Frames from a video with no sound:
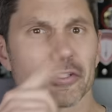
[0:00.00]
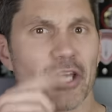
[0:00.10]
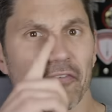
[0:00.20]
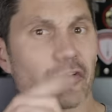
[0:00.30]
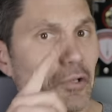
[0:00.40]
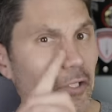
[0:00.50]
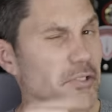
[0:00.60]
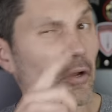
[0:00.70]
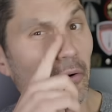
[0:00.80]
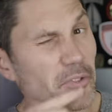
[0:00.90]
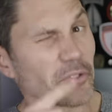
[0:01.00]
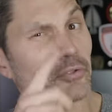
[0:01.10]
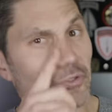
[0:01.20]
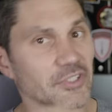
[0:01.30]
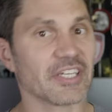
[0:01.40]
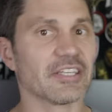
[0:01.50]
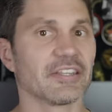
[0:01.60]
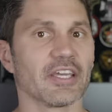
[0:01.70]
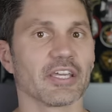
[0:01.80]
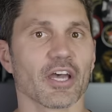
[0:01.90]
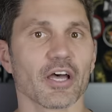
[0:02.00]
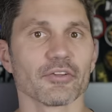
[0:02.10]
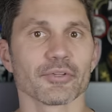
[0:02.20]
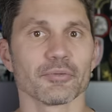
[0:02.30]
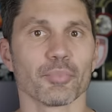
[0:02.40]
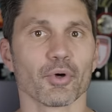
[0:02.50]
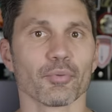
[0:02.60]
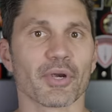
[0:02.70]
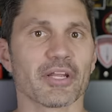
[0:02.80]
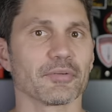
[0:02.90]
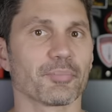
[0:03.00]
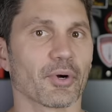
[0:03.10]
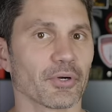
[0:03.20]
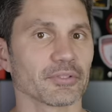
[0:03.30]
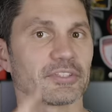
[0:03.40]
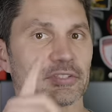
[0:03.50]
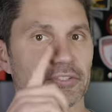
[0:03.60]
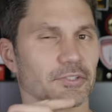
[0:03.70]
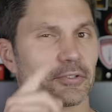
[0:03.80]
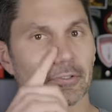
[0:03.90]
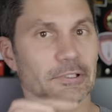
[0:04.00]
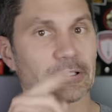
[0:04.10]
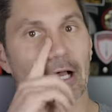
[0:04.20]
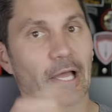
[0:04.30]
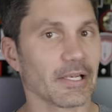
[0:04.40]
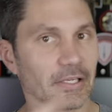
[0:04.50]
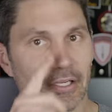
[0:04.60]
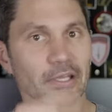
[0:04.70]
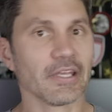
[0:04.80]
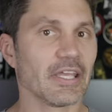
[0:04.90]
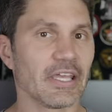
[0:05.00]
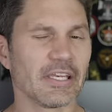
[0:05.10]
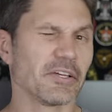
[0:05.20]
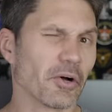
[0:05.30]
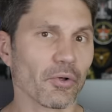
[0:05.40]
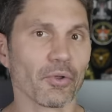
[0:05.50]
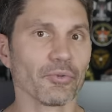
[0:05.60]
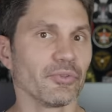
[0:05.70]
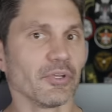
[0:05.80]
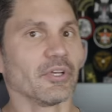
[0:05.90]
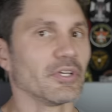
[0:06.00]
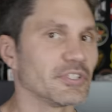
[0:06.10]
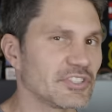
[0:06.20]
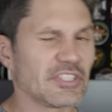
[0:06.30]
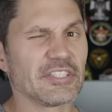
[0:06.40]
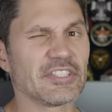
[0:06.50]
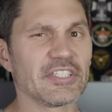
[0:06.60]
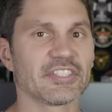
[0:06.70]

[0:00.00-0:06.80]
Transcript: definitely don't use anything other than B U L branded parts, and certainly not any old C Z